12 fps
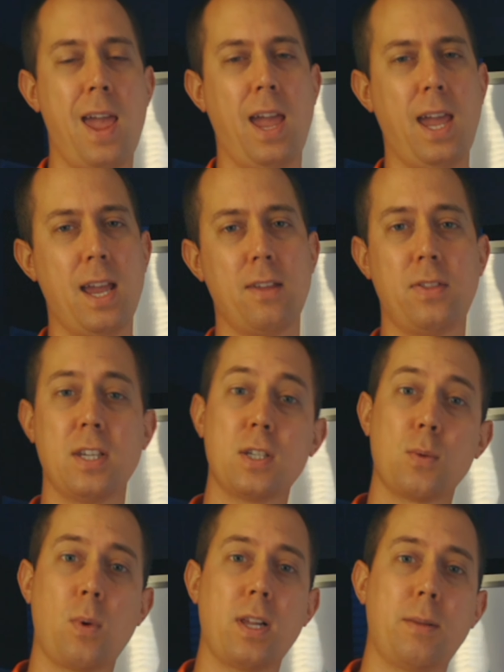And this
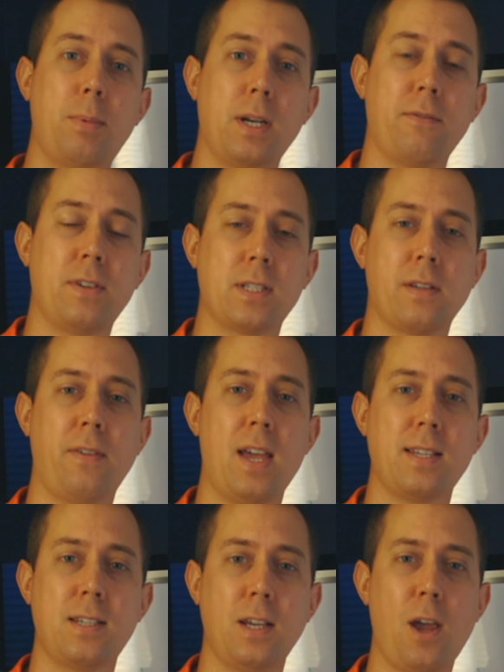is one of the benefits of
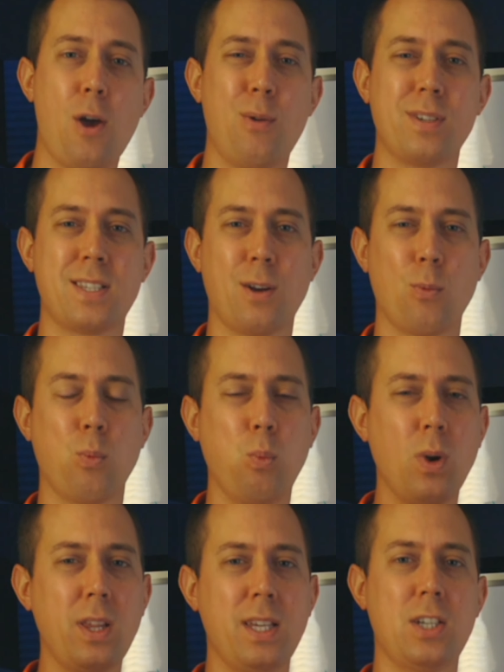SEO, is they're
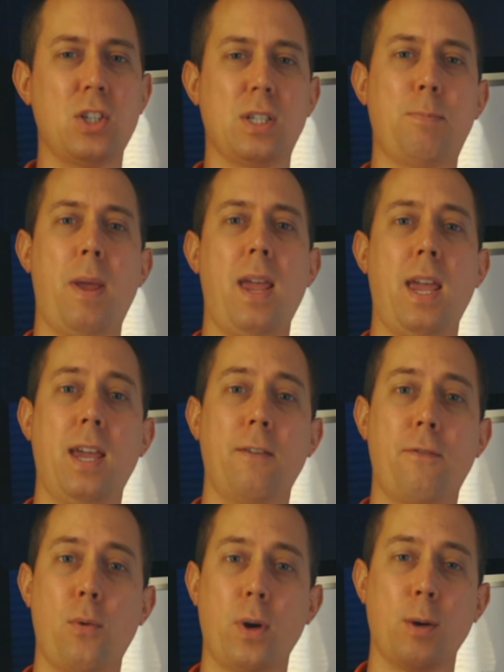really just paying
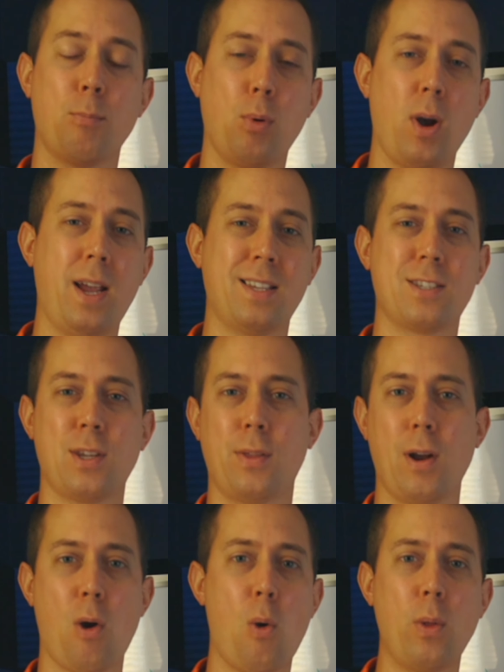for your brains, so
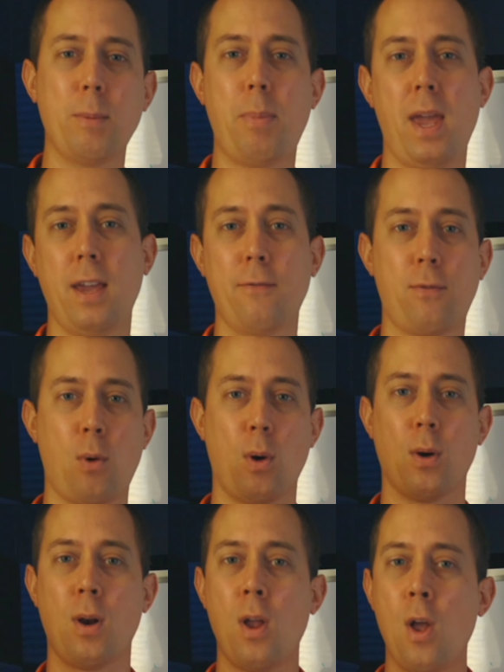they're only paying
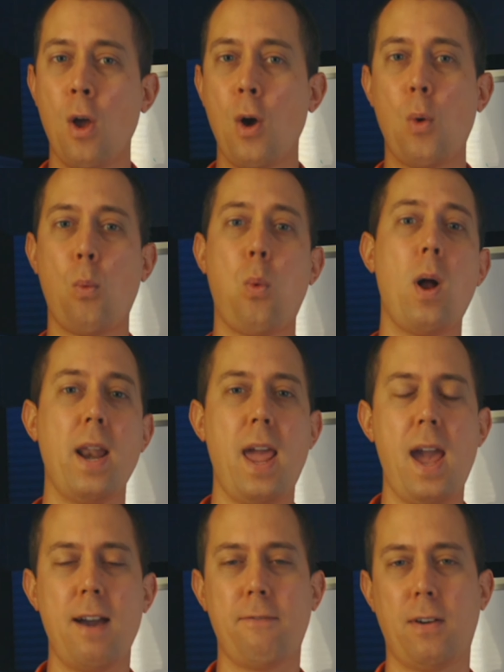for one
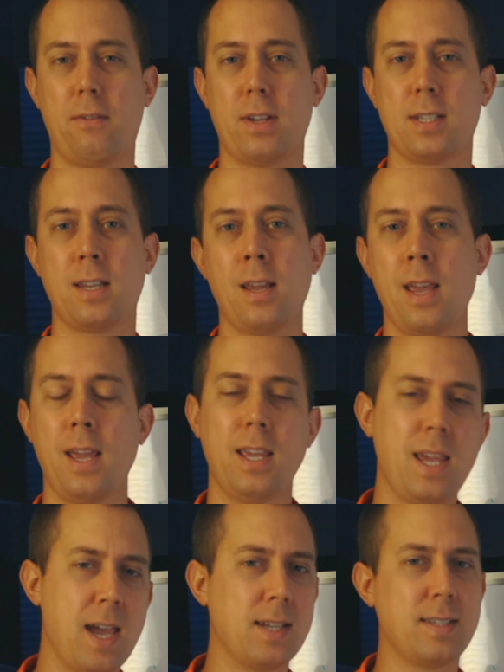half of it.
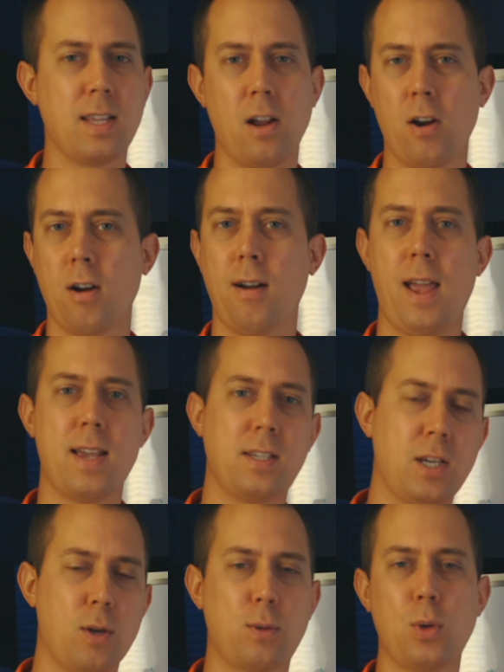Yes, there are
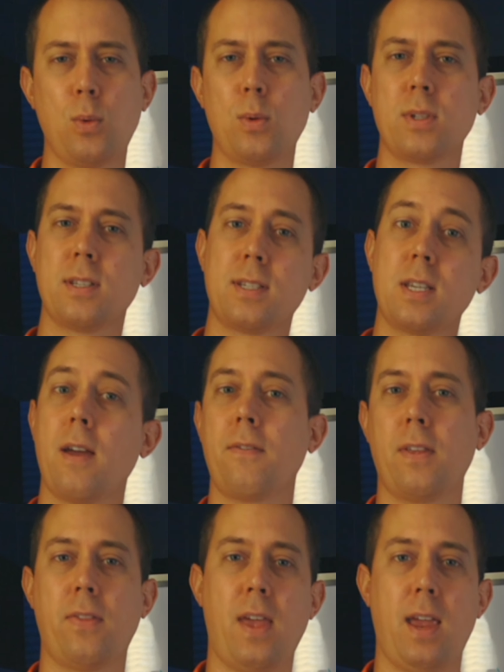SEO tools and stuff
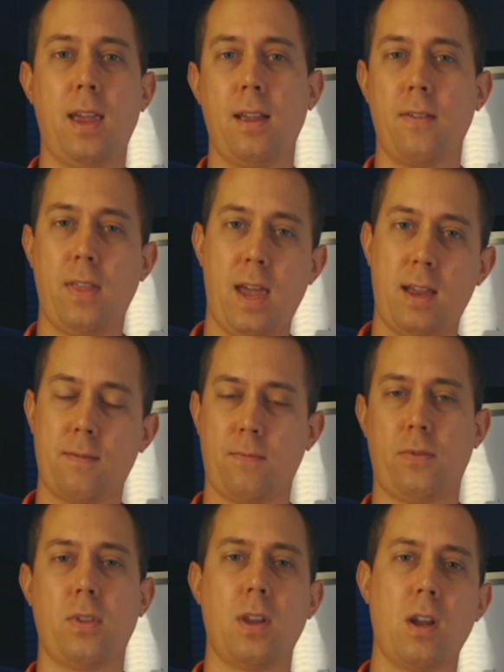that
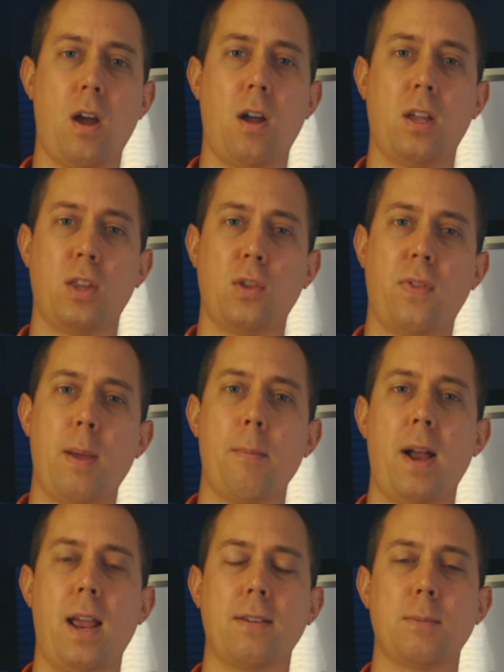they
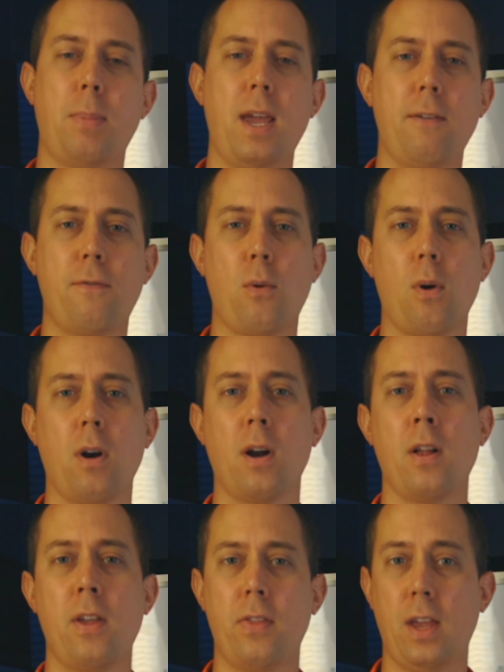might have to pay
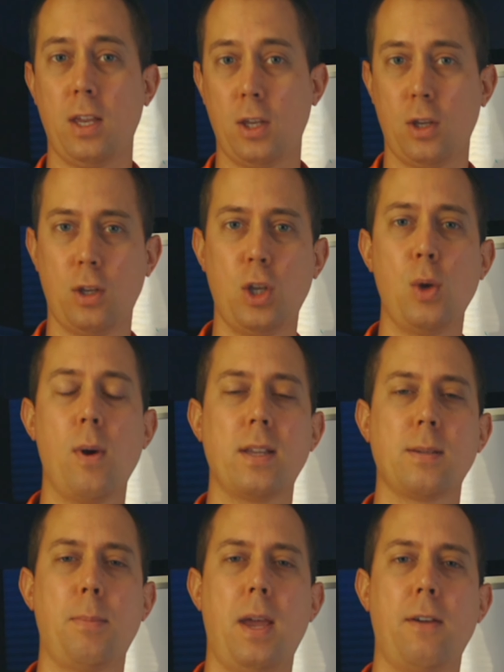for, that you have
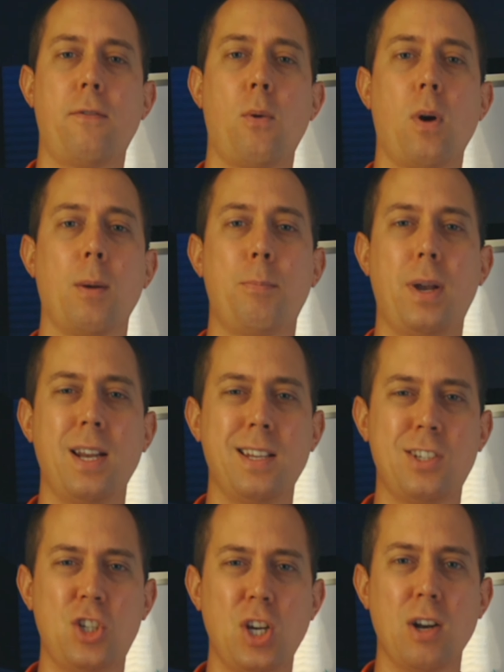to pay for, but
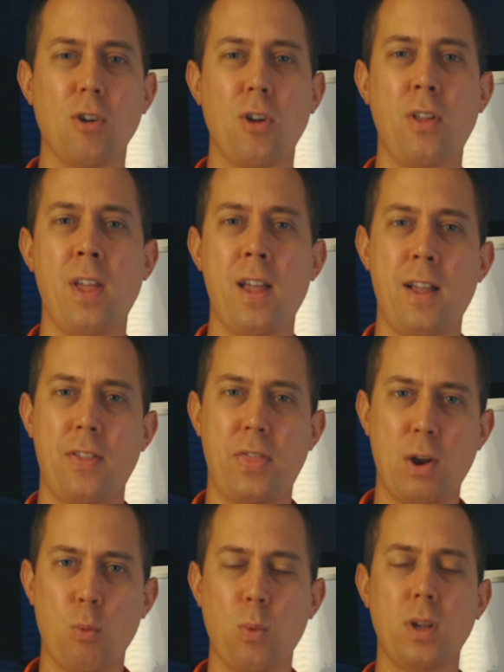in general,
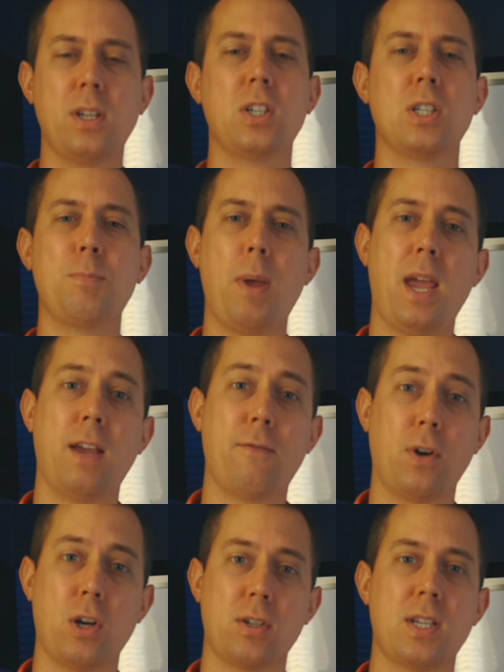they're really just paying
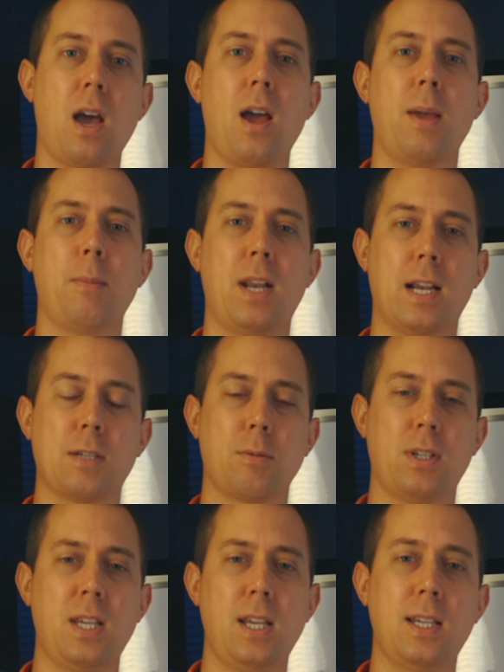for your time and
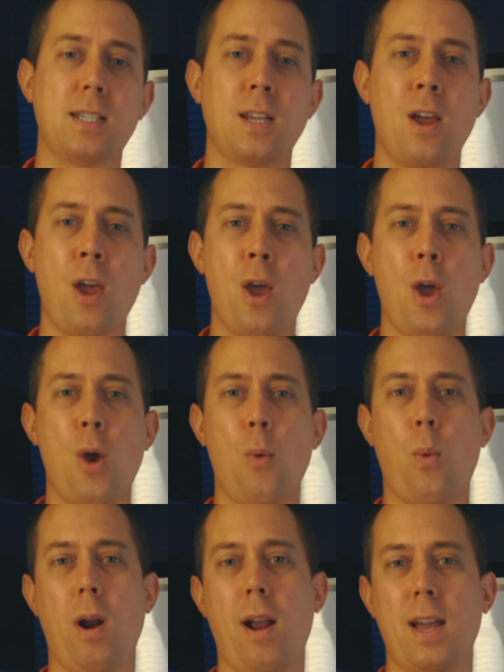expertise.
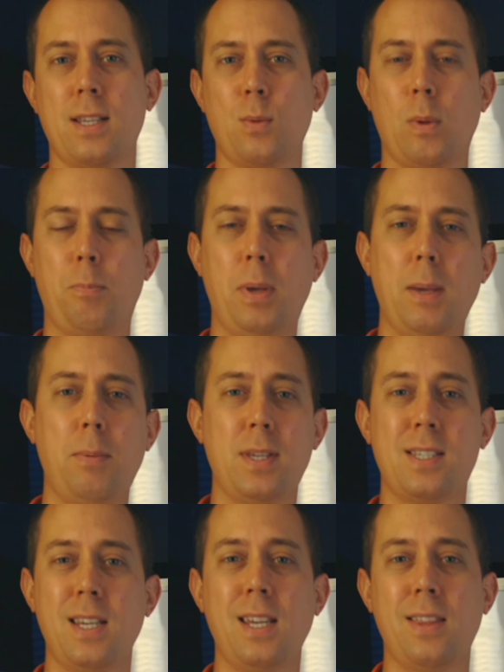Whereas with
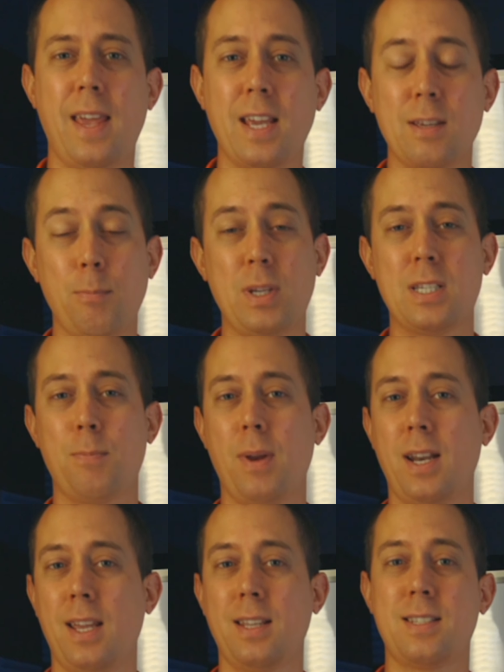PPC, they could be
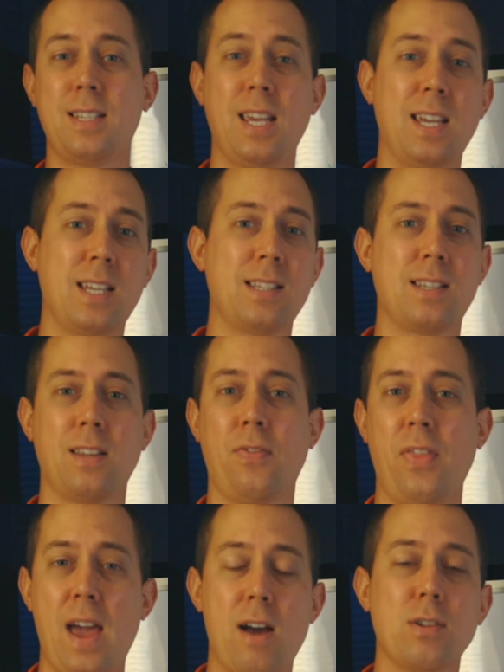spending tens
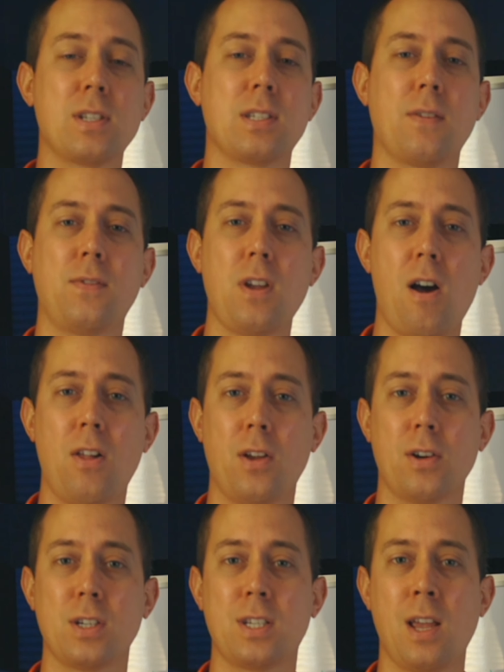and thousands of
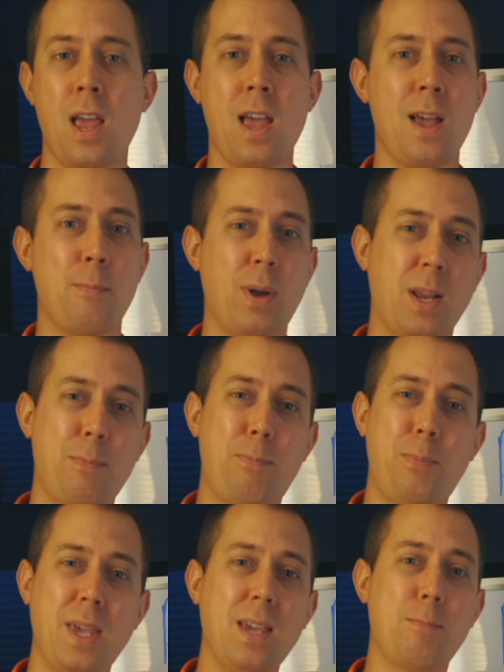dollars, but a
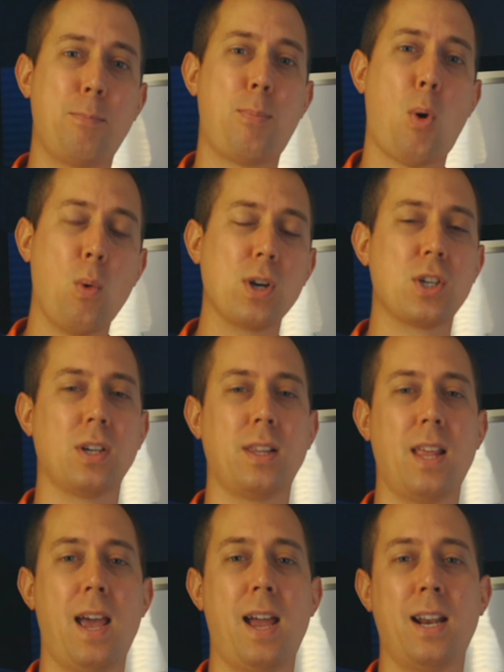big portion of
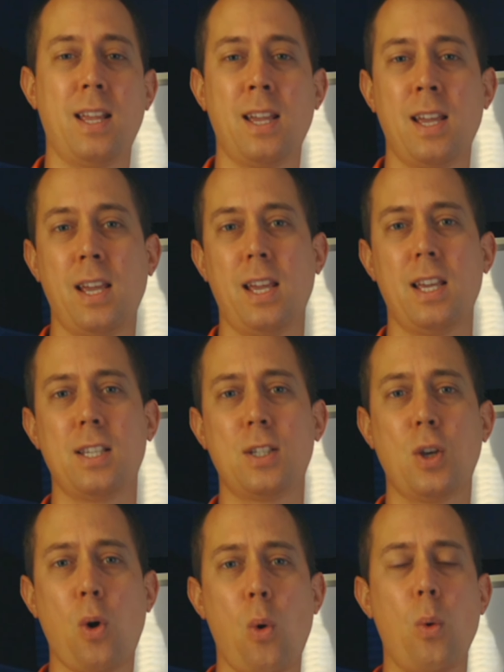that is
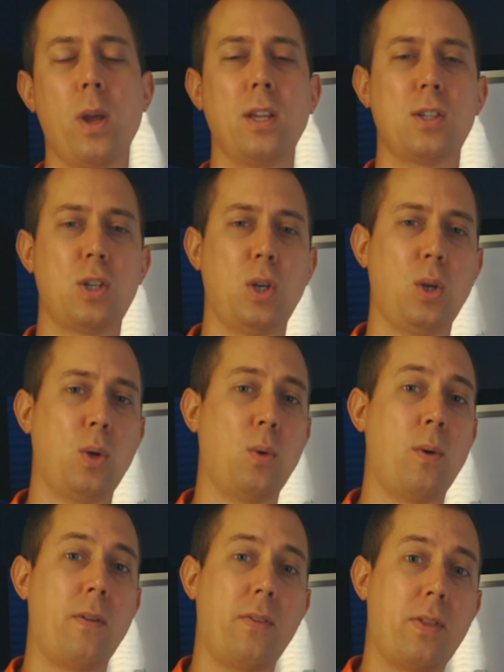going
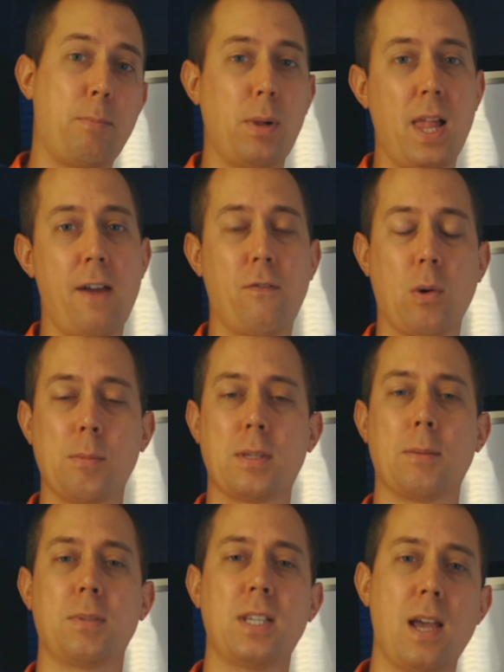to the platforms
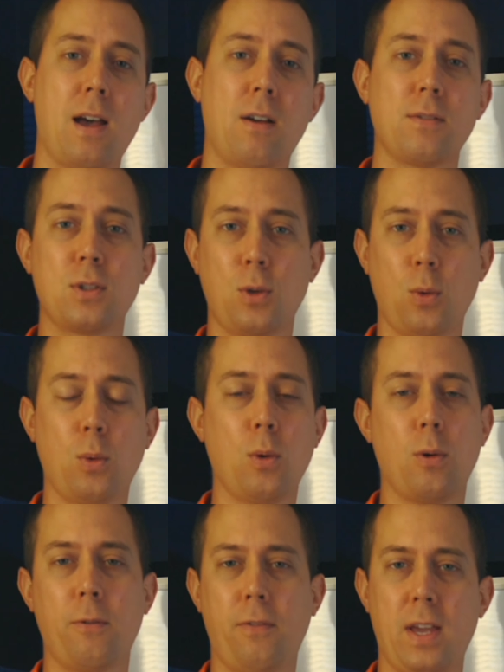themselves,
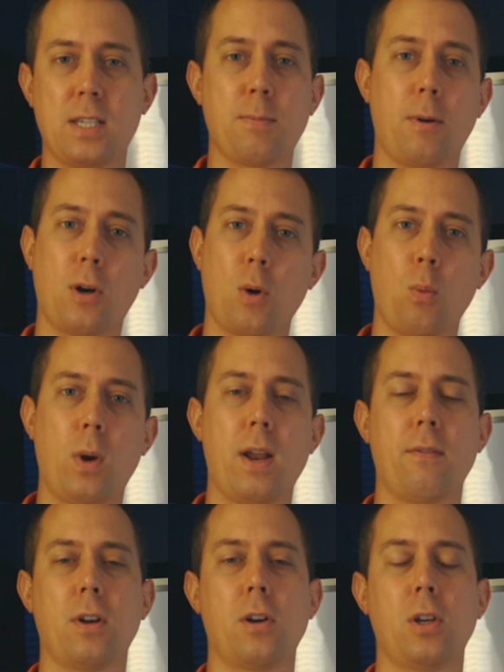Google, Facebook, or
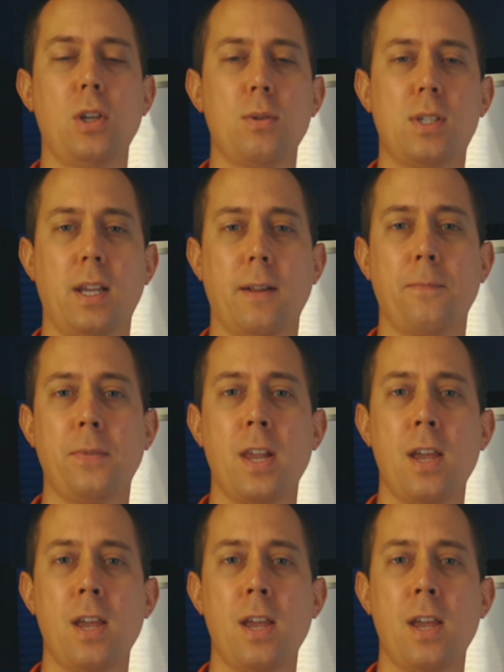whatever you're using.